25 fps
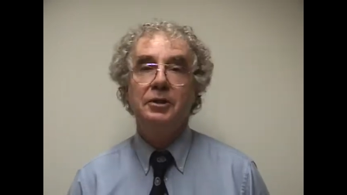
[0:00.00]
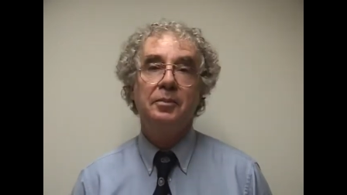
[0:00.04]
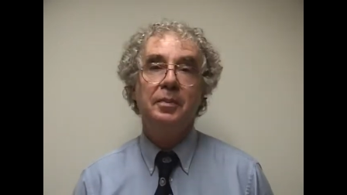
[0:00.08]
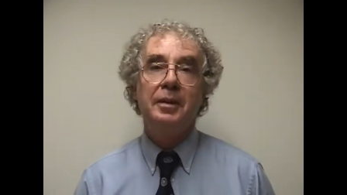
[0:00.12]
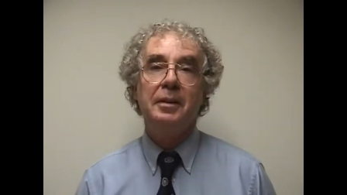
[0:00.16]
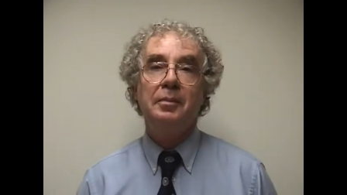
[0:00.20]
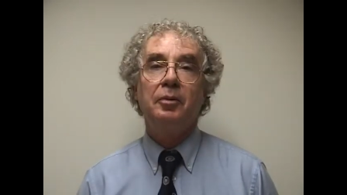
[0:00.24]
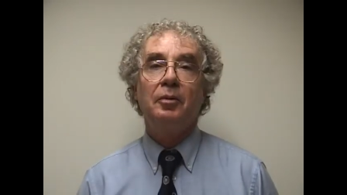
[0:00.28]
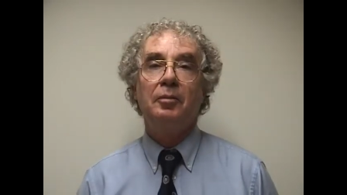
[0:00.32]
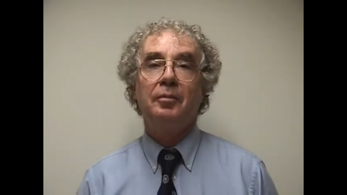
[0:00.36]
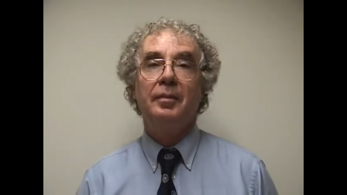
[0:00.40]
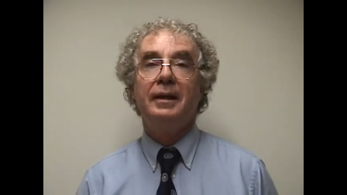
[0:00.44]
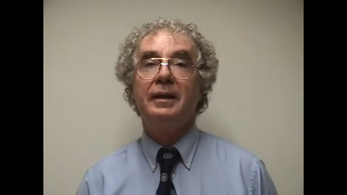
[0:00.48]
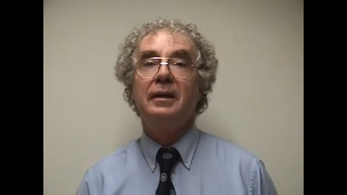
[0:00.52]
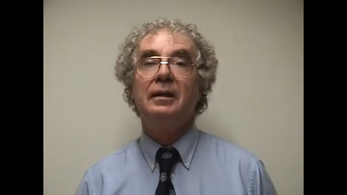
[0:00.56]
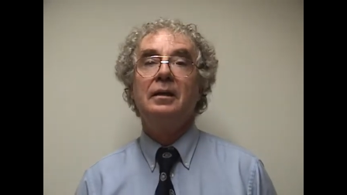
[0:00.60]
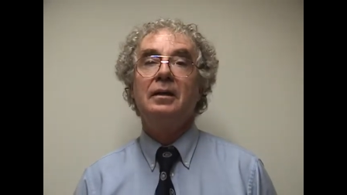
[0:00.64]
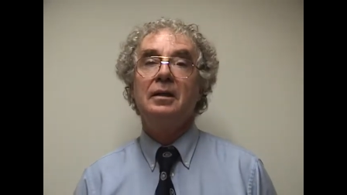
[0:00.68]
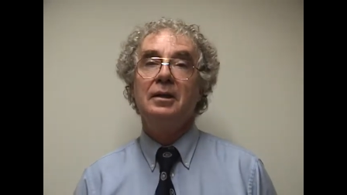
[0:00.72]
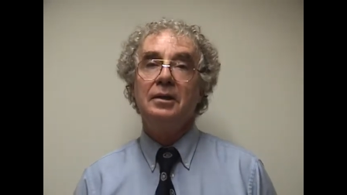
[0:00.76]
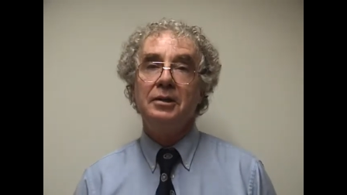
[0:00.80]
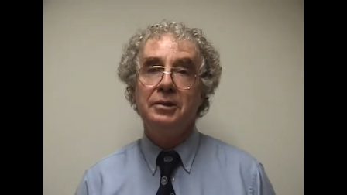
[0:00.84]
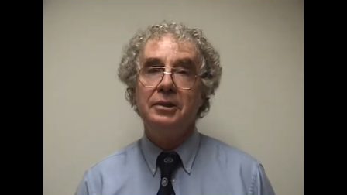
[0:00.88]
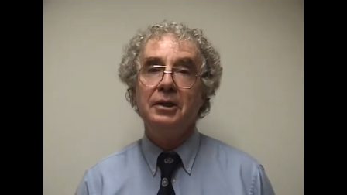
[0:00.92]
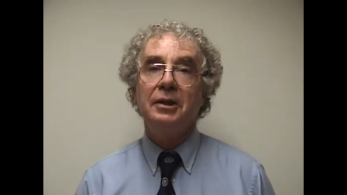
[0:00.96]
people make
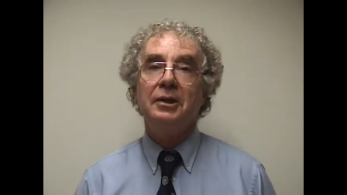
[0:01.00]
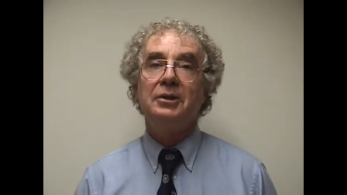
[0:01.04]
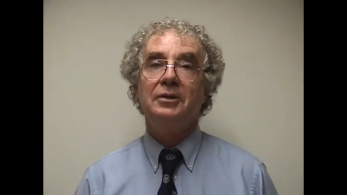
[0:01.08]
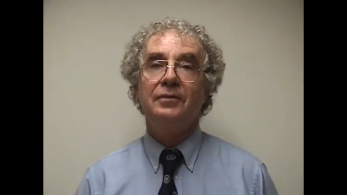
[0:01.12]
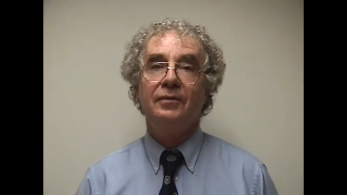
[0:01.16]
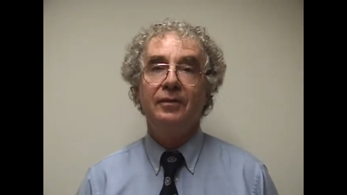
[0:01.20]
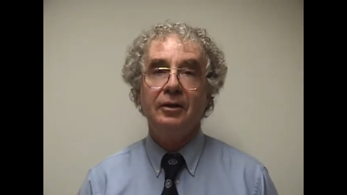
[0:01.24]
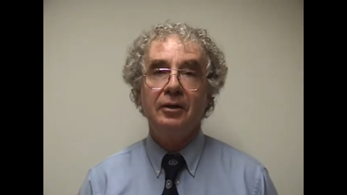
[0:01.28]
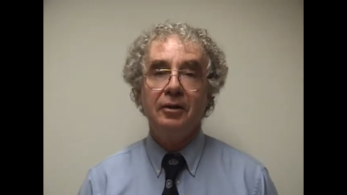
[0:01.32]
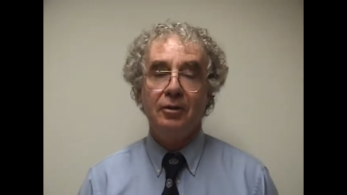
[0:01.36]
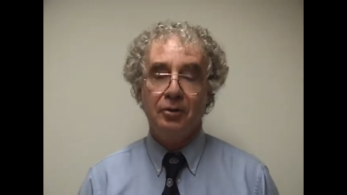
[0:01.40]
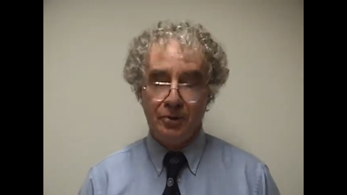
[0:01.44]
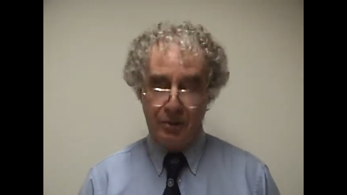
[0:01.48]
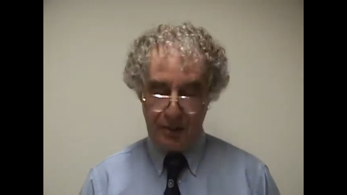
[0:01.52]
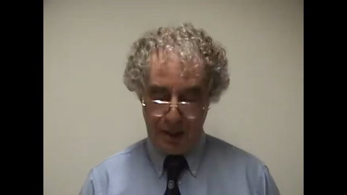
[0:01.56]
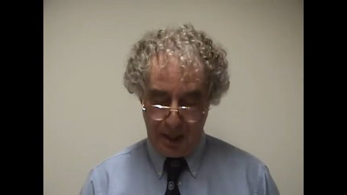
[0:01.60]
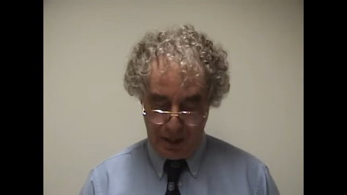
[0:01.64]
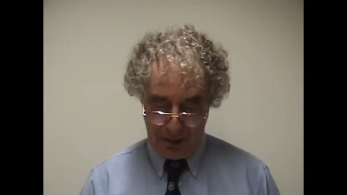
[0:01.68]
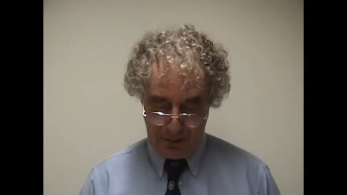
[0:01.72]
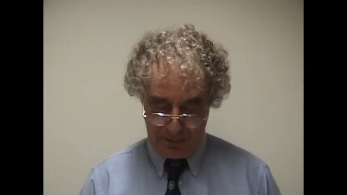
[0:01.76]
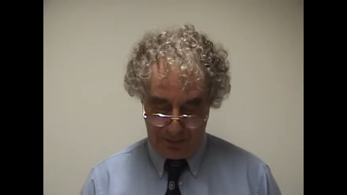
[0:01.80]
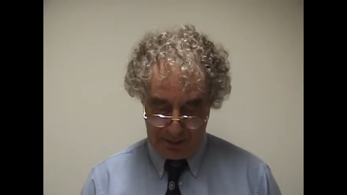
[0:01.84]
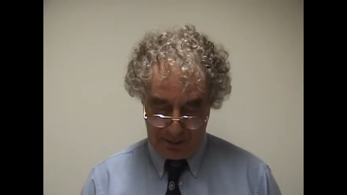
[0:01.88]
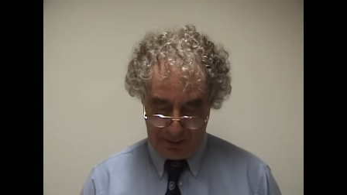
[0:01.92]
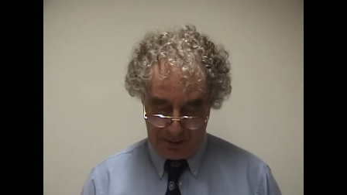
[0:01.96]
six-figure
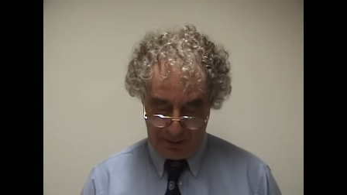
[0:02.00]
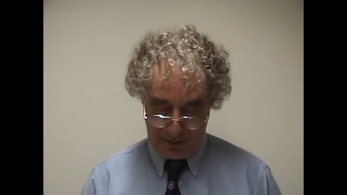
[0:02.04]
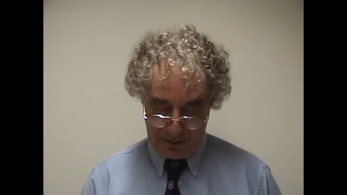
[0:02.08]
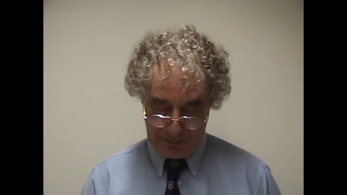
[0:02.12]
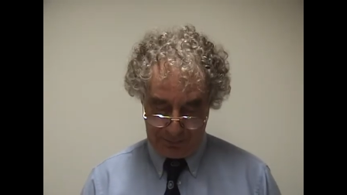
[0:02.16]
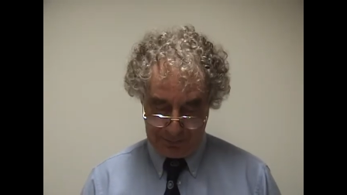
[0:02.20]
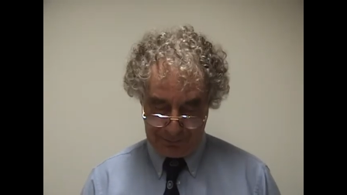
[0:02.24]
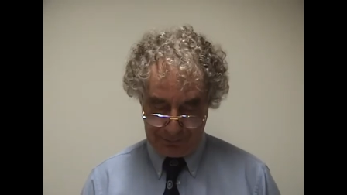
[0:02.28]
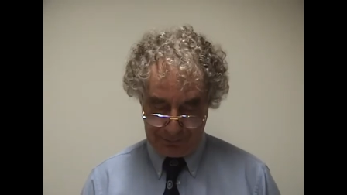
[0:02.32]
salaries.